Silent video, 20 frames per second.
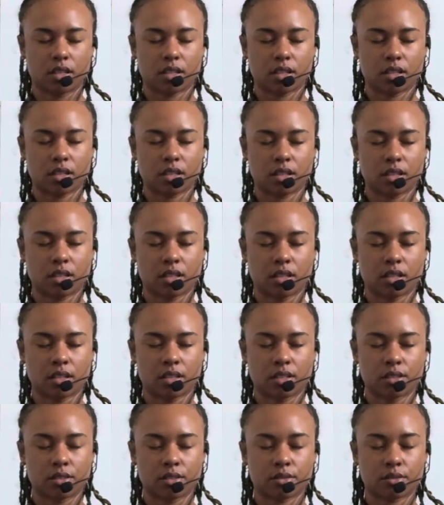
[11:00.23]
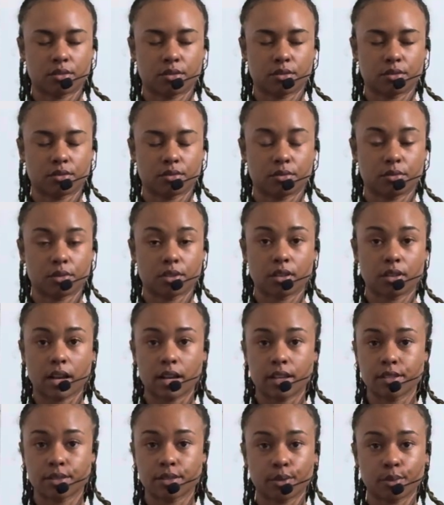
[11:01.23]
And with your
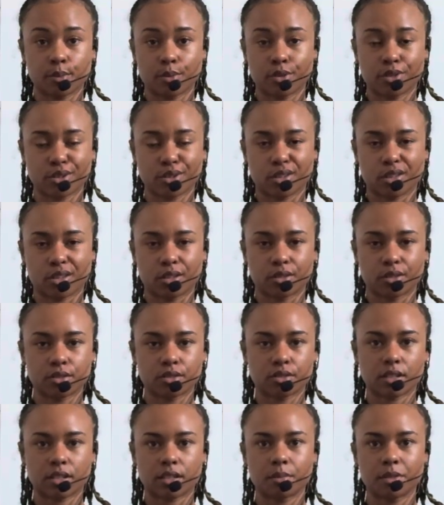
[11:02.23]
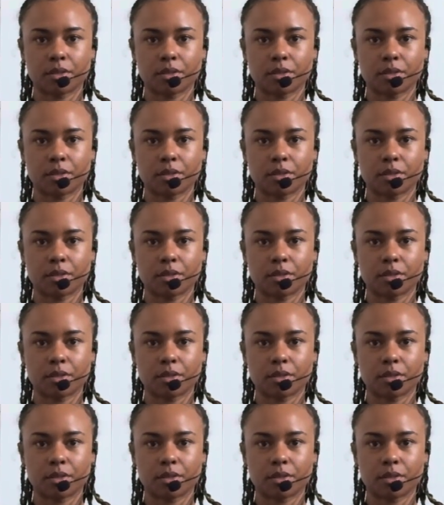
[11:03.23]
eyes open or closed, try to be